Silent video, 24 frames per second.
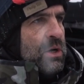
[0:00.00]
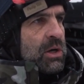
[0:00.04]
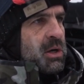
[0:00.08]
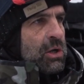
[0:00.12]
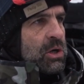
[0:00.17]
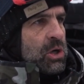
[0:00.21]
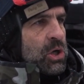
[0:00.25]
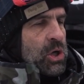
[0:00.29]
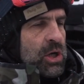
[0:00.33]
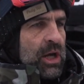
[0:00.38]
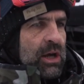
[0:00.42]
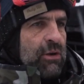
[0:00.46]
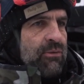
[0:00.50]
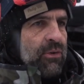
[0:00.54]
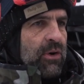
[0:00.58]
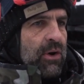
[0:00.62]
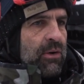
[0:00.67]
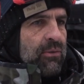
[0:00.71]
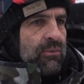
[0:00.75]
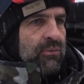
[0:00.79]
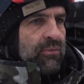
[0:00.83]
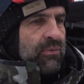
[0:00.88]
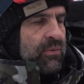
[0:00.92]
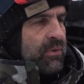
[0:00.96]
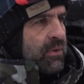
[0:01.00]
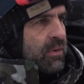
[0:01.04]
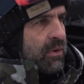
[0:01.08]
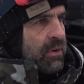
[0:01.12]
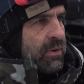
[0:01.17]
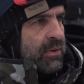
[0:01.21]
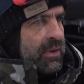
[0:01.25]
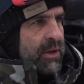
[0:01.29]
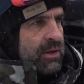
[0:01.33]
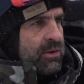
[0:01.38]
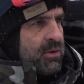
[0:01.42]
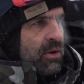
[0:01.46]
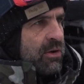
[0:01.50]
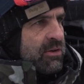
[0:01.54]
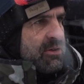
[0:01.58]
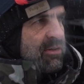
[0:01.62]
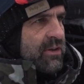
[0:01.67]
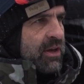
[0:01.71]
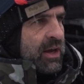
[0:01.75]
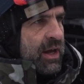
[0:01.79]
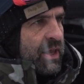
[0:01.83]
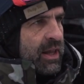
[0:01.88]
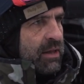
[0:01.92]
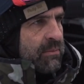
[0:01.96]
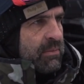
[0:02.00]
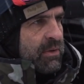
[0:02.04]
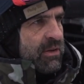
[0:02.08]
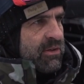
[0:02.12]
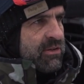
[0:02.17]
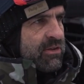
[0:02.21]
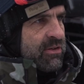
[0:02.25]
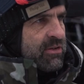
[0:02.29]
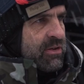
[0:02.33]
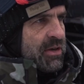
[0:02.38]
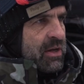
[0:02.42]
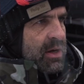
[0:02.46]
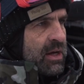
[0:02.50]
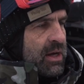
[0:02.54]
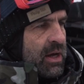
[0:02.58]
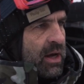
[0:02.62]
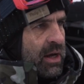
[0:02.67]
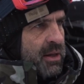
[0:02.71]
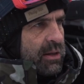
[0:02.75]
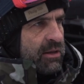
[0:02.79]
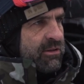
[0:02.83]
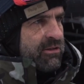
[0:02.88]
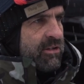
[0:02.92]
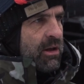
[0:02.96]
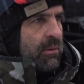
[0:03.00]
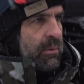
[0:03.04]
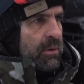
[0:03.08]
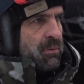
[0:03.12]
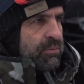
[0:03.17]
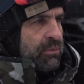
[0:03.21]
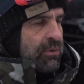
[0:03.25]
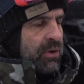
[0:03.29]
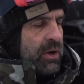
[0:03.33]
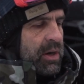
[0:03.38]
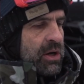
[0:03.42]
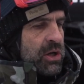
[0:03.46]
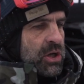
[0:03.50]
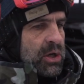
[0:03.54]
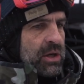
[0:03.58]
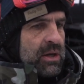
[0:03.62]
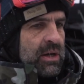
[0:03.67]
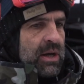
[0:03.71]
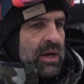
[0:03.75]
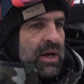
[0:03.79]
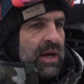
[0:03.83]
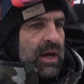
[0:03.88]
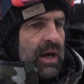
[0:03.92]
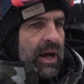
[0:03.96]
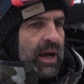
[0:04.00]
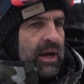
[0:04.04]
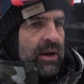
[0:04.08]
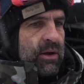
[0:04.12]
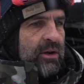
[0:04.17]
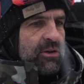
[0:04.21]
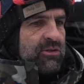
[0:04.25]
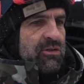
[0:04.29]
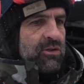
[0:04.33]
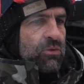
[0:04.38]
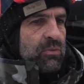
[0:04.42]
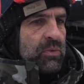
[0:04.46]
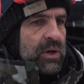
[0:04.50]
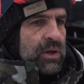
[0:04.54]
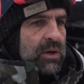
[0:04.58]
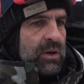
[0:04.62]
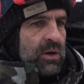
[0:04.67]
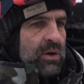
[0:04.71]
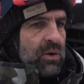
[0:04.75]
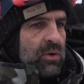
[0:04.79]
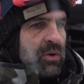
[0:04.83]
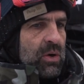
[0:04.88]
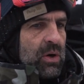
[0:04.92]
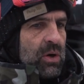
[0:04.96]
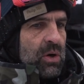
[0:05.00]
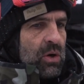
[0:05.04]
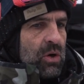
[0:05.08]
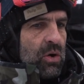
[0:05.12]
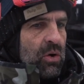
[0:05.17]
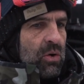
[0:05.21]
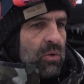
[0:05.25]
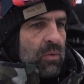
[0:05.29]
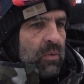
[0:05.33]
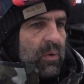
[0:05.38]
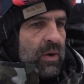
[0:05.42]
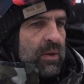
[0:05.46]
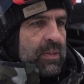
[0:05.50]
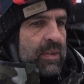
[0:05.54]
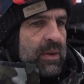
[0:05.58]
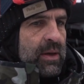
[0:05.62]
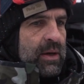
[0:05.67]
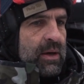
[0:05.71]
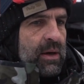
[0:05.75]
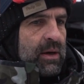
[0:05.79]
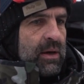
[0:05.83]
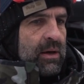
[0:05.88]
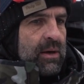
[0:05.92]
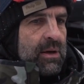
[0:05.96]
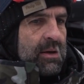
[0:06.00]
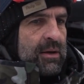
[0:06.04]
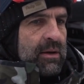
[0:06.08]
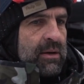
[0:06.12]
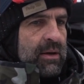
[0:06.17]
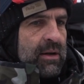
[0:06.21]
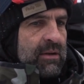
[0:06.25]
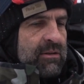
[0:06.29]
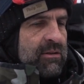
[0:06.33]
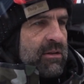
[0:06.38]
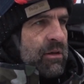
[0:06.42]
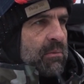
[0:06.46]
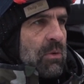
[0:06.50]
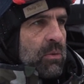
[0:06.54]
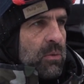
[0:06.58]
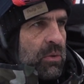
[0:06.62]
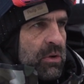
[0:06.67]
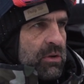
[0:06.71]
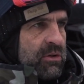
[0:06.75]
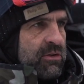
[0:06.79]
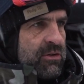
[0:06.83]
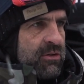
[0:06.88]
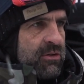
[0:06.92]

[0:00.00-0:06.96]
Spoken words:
shave off the toxic elements in the snowboard production, and also we know what the customer wants.